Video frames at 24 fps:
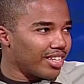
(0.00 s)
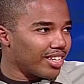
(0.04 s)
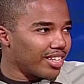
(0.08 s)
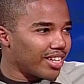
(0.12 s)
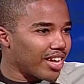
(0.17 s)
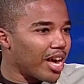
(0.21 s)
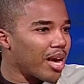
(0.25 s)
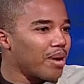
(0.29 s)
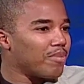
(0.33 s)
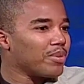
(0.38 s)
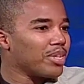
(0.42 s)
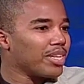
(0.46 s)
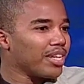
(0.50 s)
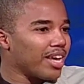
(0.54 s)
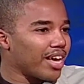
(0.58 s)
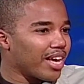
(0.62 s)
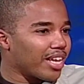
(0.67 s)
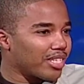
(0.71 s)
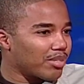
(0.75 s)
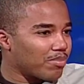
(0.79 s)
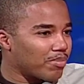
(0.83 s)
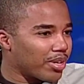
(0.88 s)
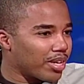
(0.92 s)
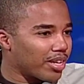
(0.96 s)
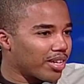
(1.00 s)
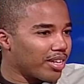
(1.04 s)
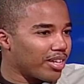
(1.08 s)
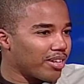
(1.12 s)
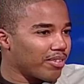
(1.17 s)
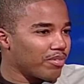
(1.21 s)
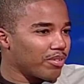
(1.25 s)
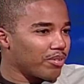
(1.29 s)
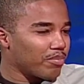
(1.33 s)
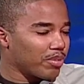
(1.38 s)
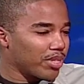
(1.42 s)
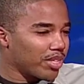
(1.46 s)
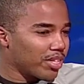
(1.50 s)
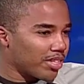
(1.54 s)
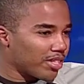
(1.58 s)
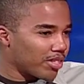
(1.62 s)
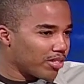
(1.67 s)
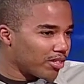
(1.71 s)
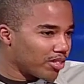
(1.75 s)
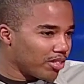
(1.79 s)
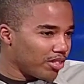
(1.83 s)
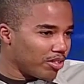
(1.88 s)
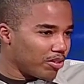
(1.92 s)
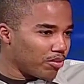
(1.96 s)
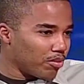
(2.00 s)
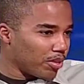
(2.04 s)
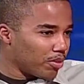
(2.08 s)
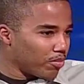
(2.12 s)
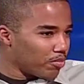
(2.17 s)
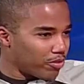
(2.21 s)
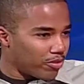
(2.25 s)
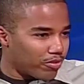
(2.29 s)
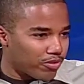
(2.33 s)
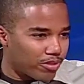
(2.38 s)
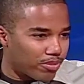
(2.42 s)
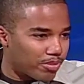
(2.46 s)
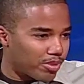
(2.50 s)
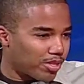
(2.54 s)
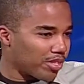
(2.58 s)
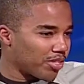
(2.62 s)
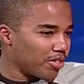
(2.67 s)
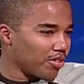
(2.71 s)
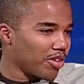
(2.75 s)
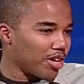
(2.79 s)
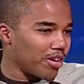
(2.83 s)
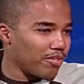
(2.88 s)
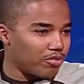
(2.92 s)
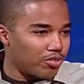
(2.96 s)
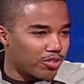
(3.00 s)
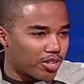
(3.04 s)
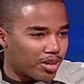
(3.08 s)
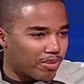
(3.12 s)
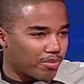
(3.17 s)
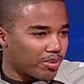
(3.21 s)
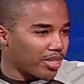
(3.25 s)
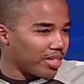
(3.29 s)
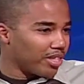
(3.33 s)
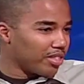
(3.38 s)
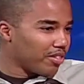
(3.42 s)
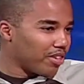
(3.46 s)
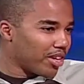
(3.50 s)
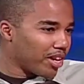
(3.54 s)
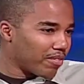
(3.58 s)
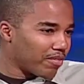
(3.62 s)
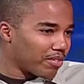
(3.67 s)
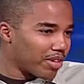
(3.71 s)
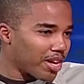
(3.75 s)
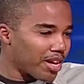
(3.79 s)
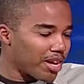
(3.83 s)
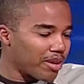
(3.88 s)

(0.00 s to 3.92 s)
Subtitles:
comedy aspect of it, because you know with performances you have dramedy and you have